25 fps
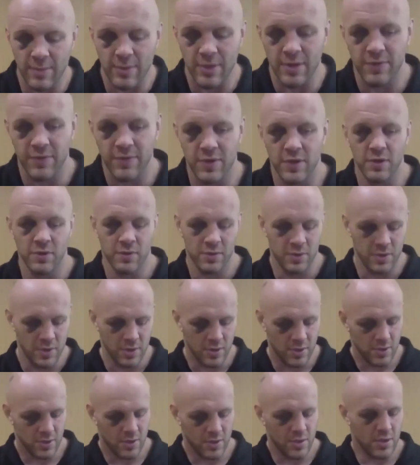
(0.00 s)
And if you
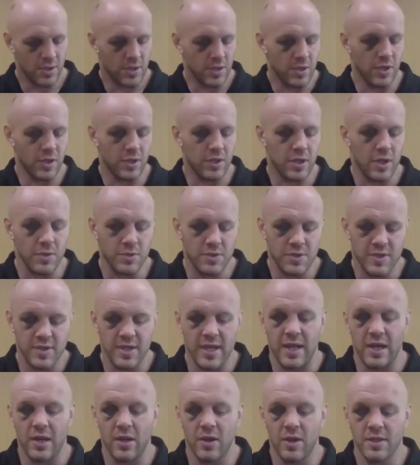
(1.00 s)
know, the coaches
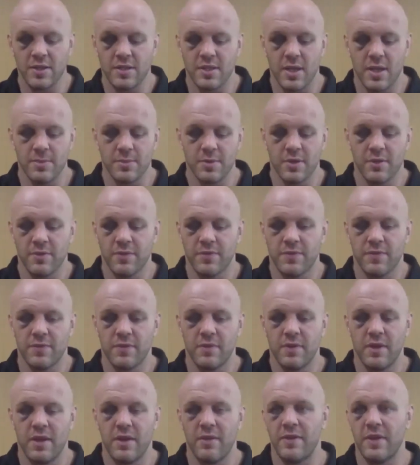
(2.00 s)
say a lot in terms of
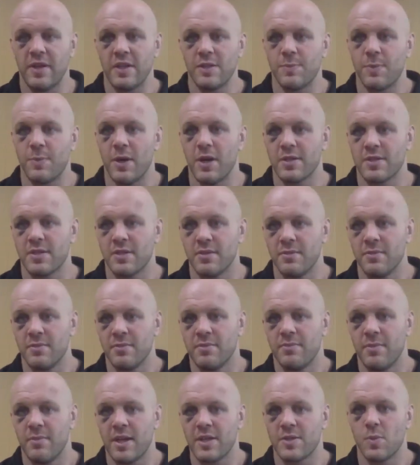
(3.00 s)
if each
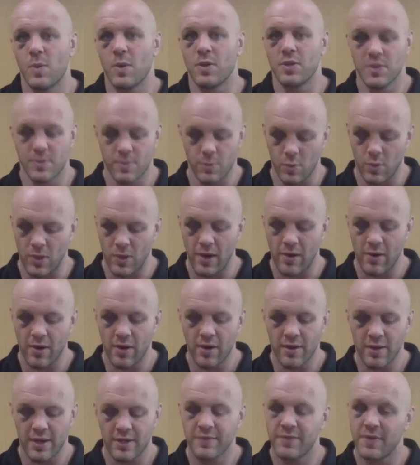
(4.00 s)
person makes one small
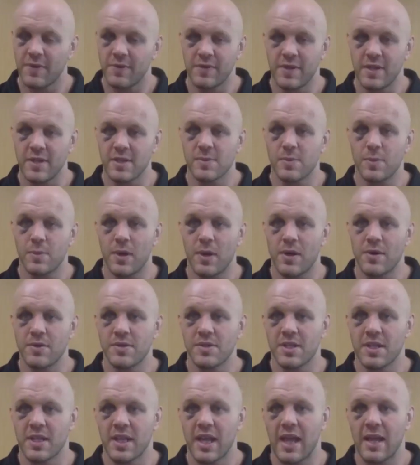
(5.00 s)
error, that's 15 small errors
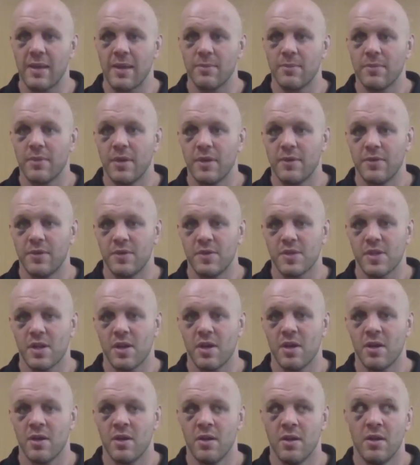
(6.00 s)
in the game. If you
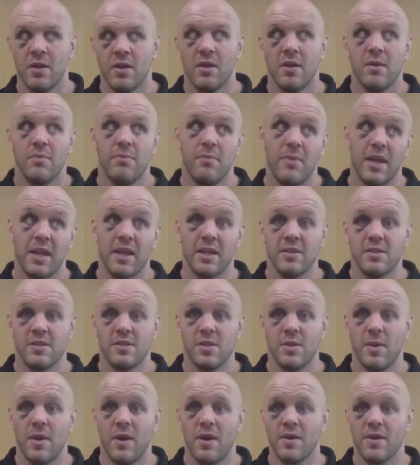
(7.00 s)
start making
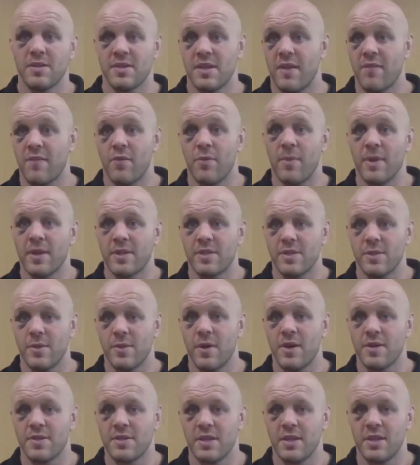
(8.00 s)
two errors and everyone makes two
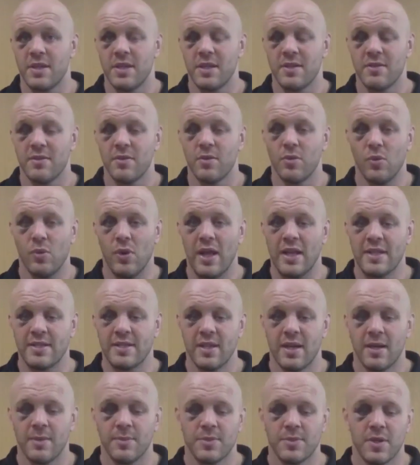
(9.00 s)
errors, it all adds
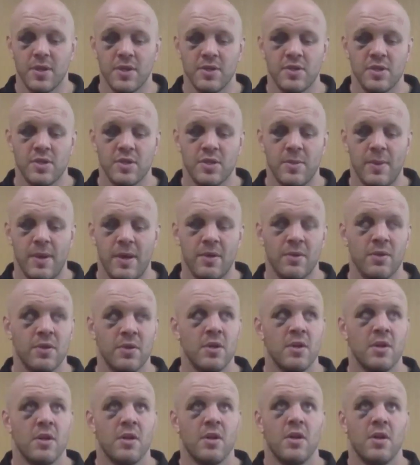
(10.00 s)
up. So it's just about
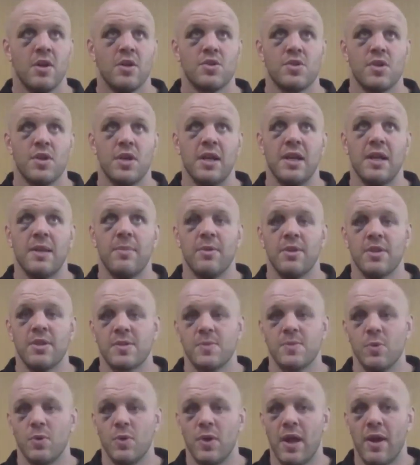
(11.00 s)
trying to limit the
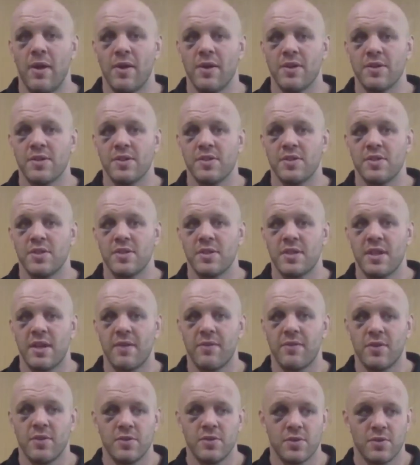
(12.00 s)
small errors and just have
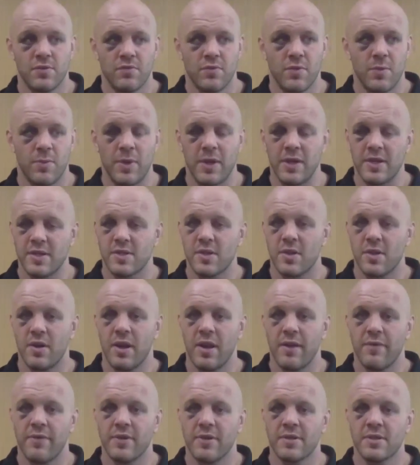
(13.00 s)
those repeat solid
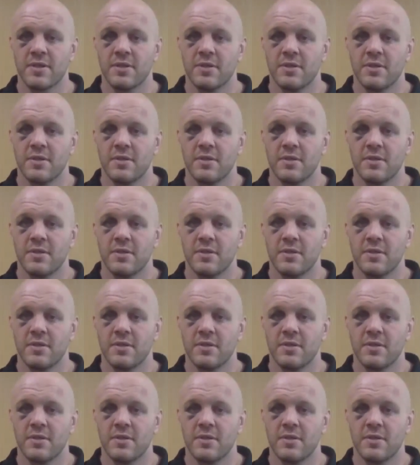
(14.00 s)
efforts.